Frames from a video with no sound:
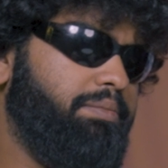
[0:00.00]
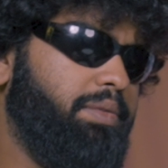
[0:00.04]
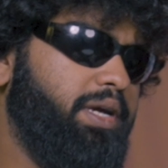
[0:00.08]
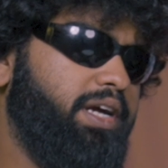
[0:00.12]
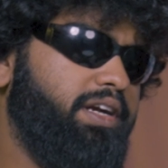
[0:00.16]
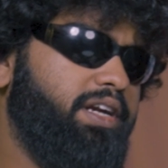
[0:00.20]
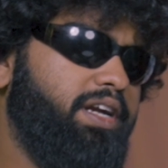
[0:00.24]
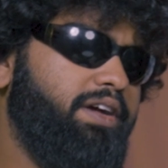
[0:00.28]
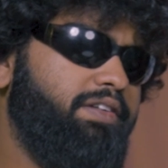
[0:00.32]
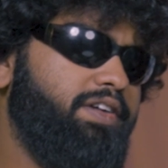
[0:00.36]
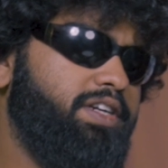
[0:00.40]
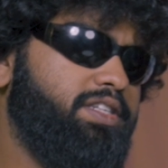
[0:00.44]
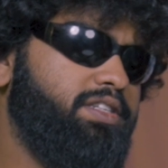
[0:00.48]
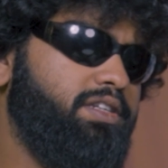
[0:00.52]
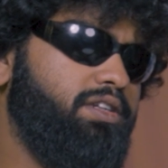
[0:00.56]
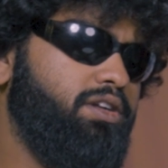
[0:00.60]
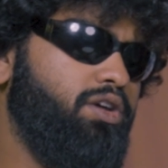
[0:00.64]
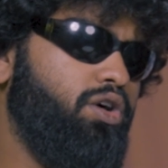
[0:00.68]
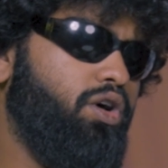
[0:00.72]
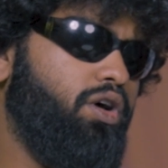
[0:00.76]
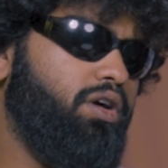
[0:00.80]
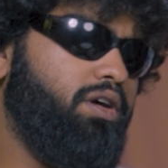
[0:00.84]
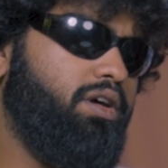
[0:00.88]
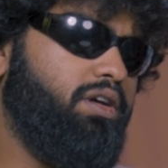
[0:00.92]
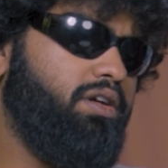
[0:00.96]
Pete Davidson
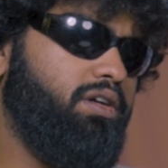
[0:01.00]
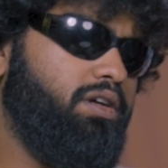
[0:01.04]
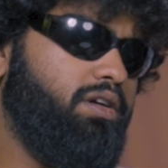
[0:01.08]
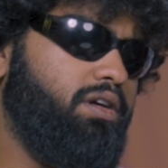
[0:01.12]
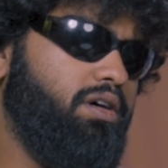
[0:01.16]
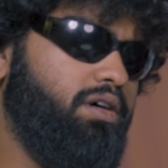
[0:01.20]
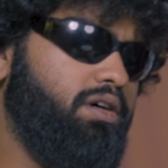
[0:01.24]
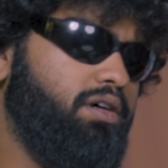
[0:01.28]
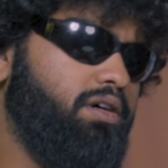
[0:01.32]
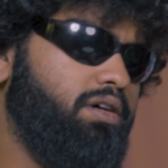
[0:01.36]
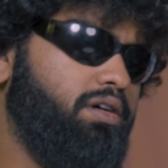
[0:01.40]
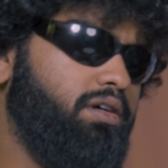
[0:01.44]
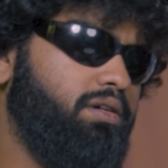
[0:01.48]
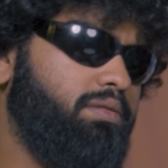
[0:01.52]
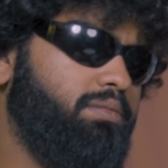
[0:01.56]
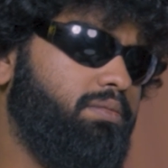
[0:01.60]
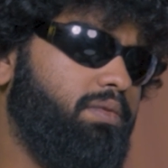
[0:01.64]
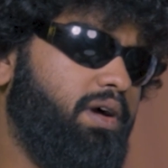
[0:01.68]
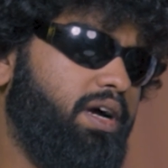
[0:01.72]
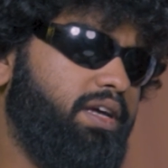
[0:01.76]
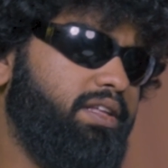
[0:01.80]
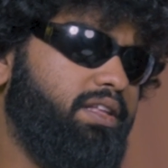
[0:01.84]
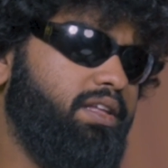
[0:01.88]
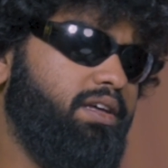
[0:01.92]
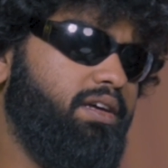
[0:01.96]
got, uh,
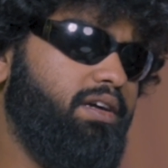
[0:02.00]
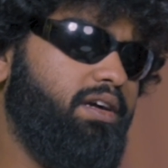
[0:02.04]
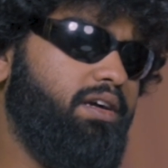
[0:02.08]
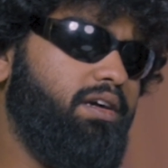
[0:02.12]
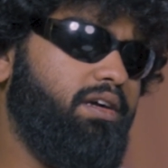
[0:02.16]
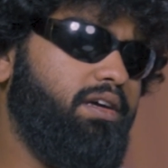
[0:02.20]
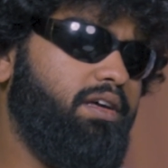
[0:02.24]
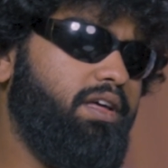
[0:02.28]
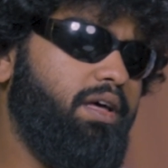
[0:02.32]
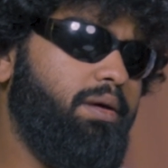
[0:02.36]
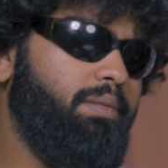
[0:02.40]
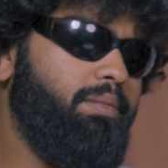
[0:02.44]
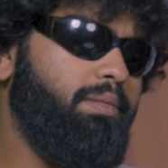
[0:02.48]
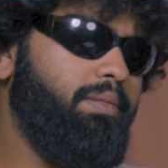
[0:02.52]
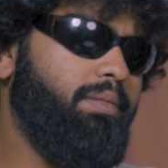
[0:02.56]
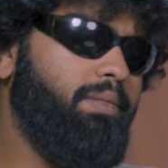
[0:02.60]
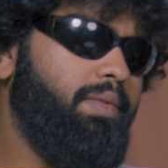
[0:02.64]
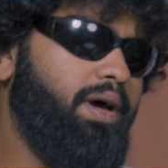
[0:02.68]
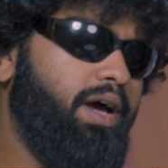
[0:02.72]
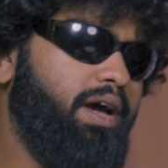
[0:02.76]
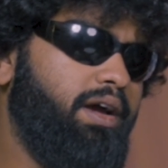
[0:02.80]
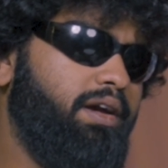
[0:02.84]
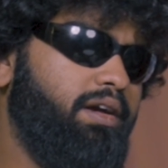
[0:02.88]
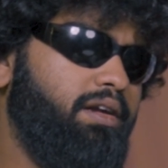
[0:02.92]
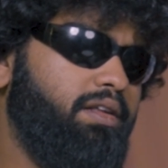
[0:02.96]
I think, Kim
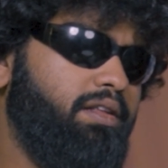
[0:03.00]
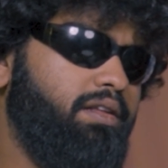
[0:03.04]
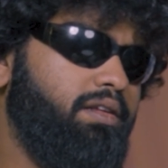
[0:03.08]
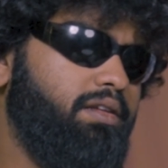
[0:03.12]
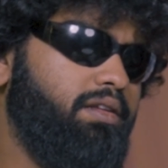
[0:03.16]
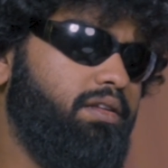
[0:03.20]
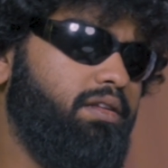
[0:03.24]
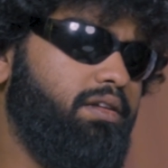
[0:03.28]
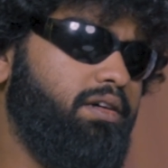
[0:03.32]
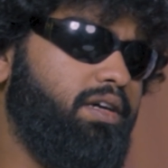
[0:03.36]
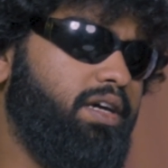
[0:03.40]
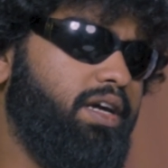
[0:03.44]
and the